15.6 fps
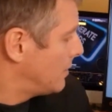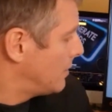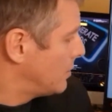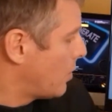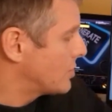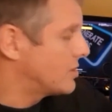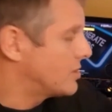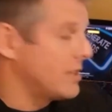
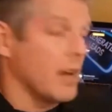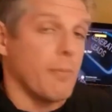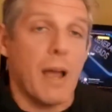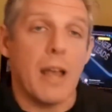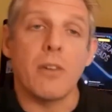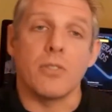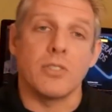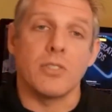launched their
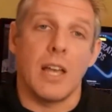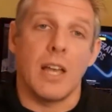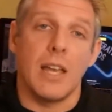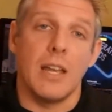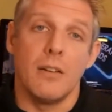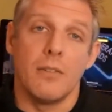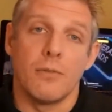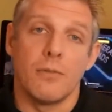
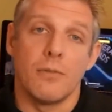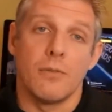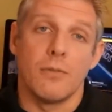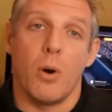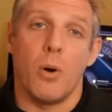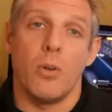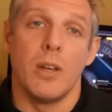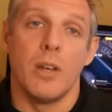microsite for
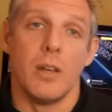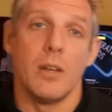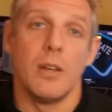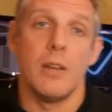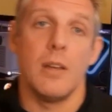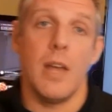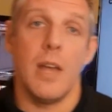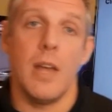Bold,
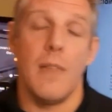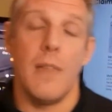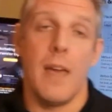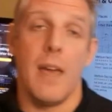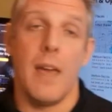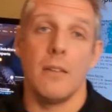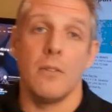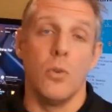and
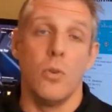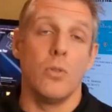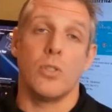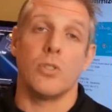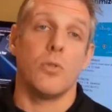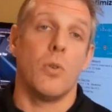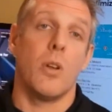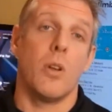then Google
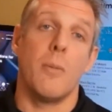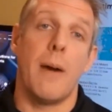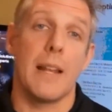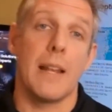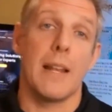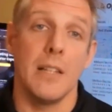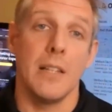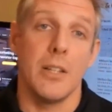just
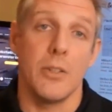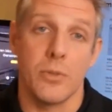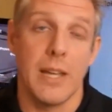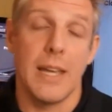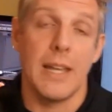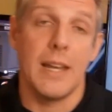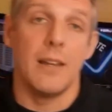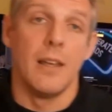automatically
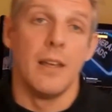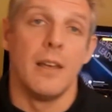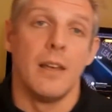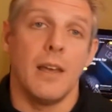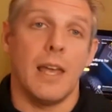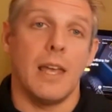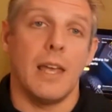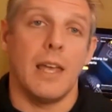created
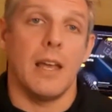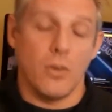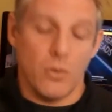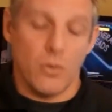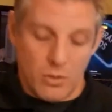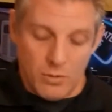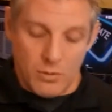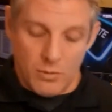a
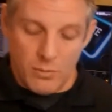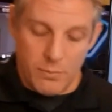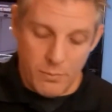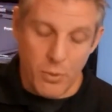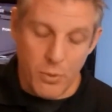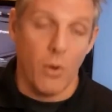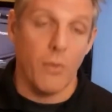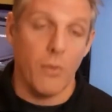Google
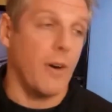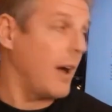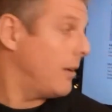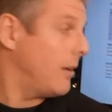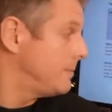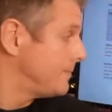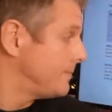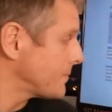
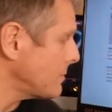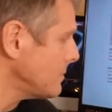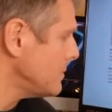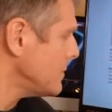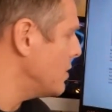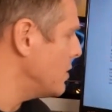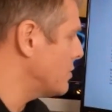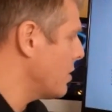profile.
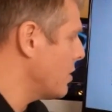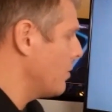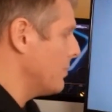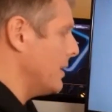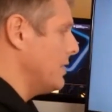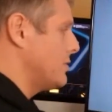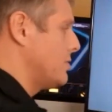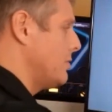
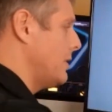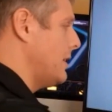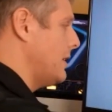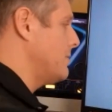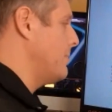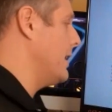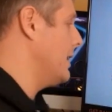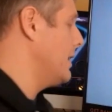So these two
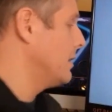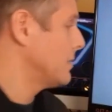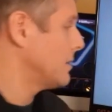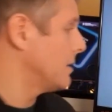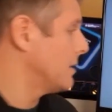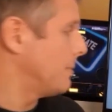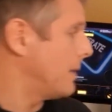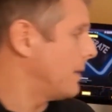need to
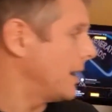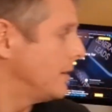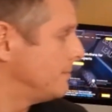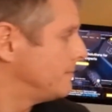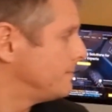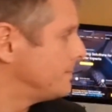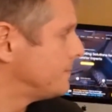be combined.